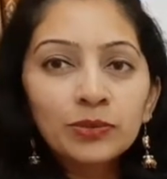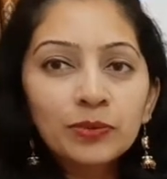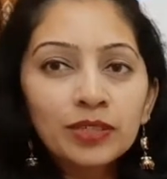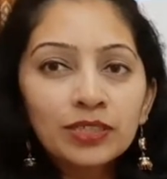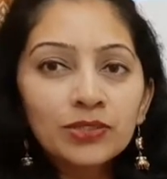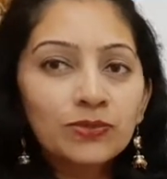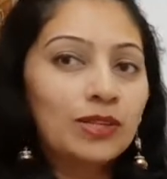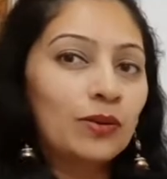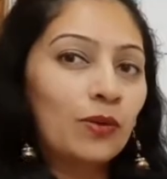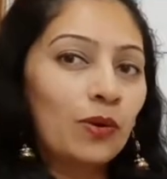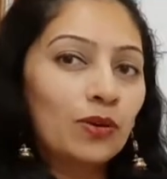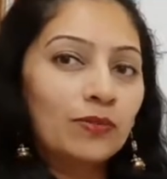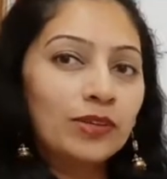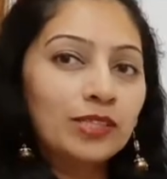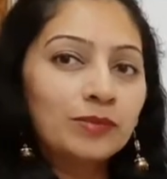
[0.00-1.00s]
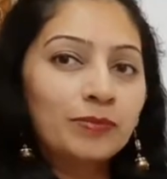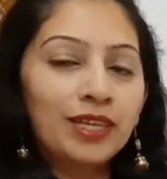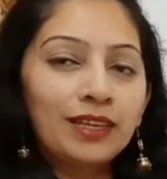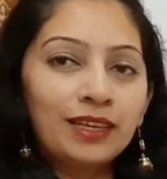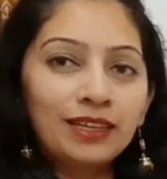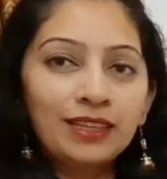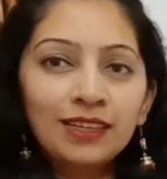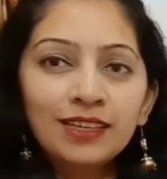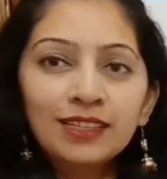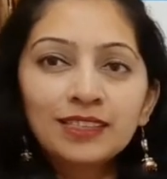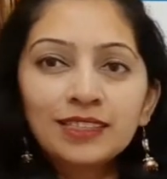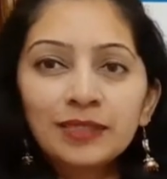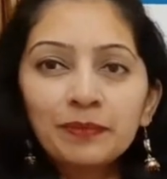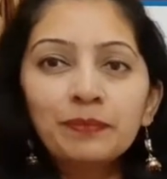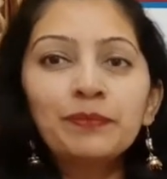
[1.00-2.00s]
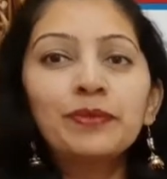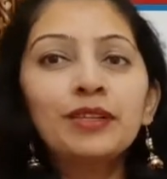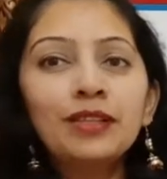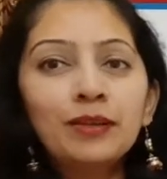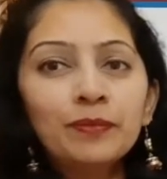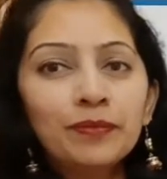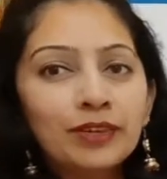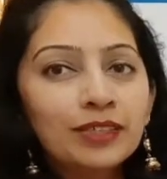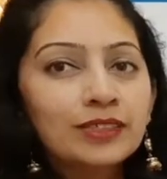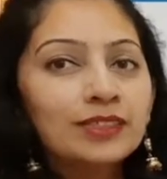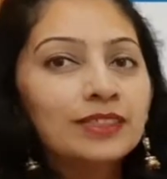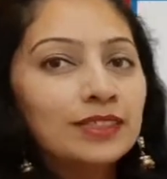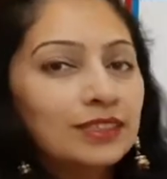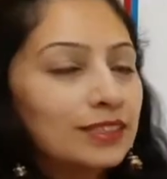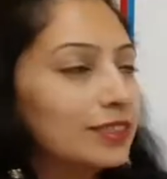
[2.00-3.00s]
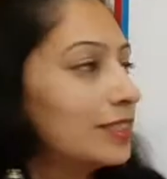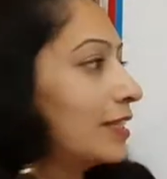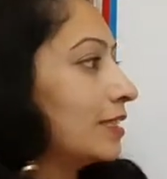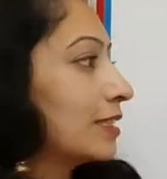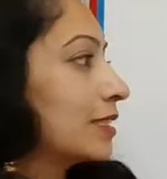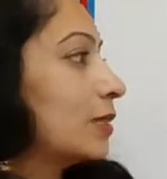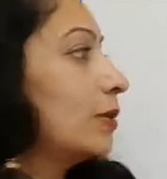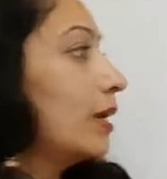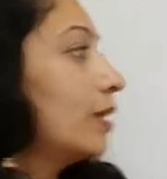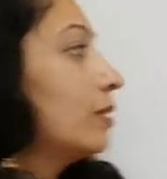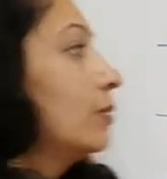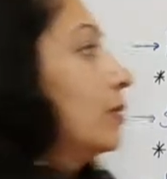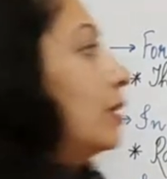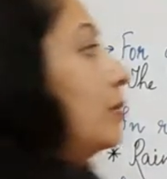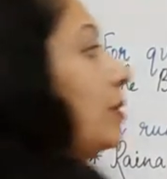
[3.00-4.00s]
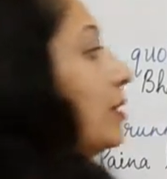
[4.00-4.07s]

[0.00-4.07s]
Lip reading: words will always be in simple present tense. Look at the verb